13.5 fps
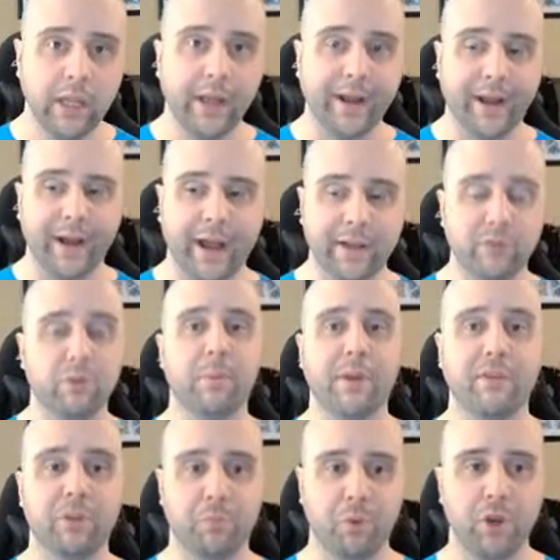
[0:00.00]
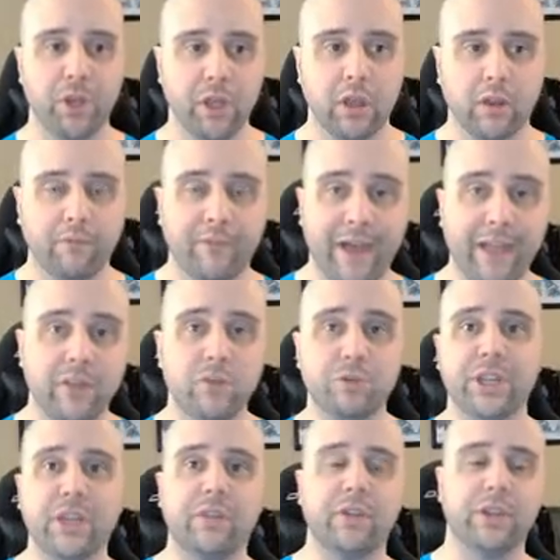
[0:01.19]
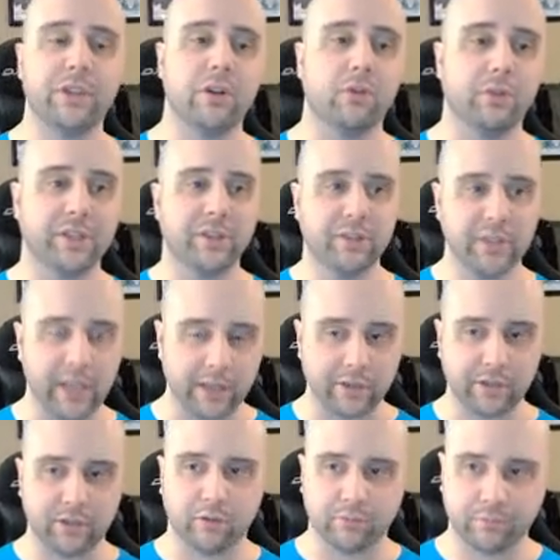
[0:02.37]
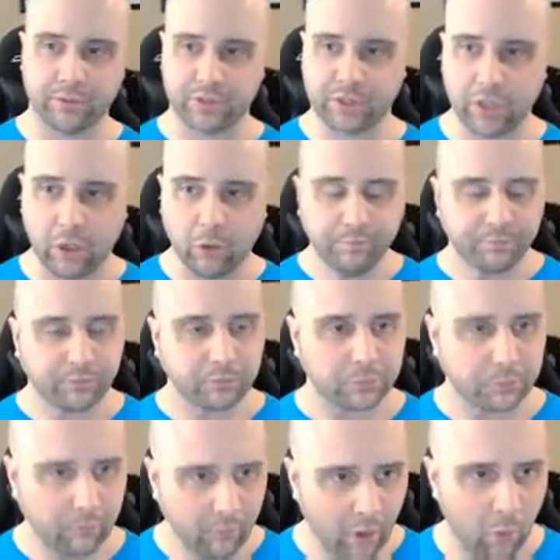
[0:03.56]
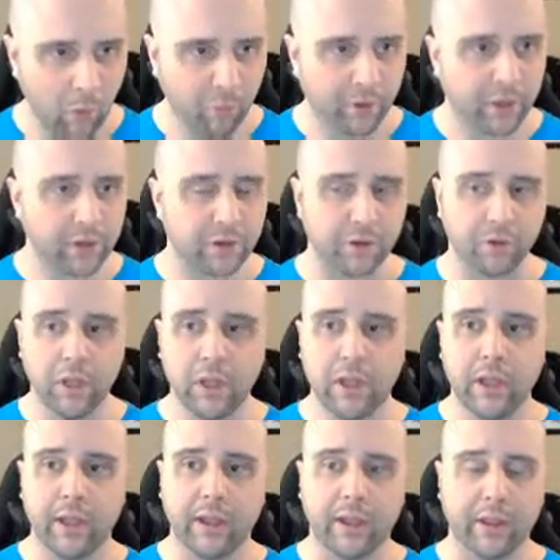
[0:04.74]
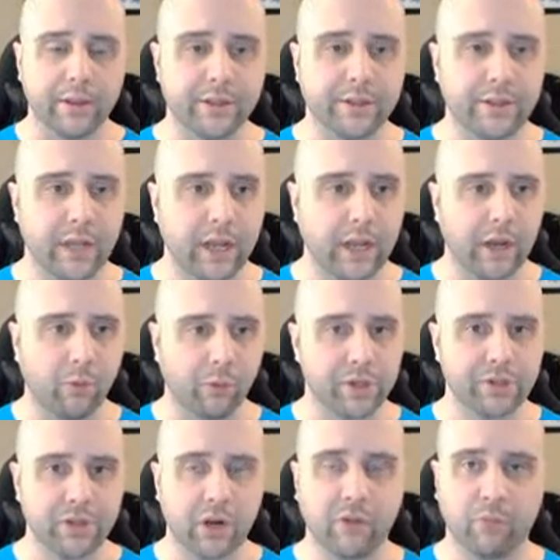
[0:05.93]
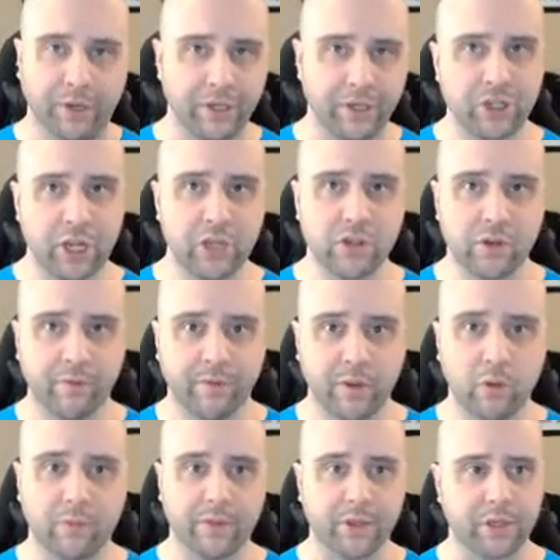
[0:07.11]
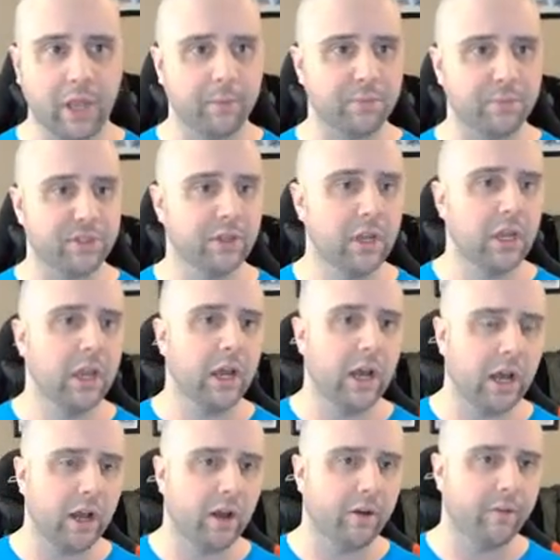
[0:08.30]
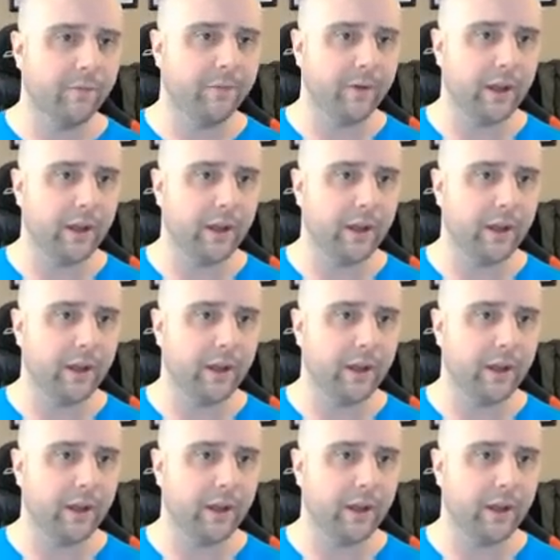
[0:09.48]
I don't want to be able to put values in that don't exist. So what we're going to do is we're going to start off, we're going to change a few of the types of